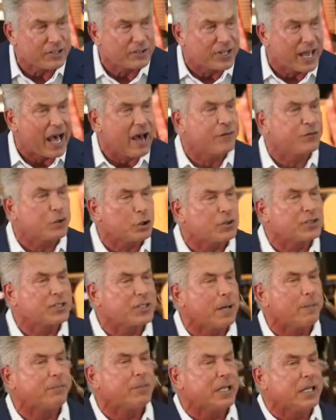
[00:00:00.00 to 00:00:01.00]
is after
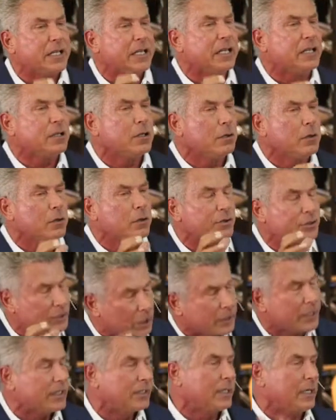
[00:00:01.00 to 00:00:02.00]
something in, who's
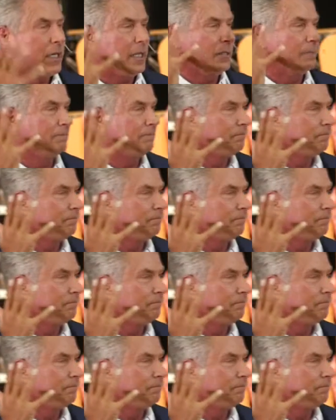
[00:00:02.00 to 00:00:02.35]
still listening?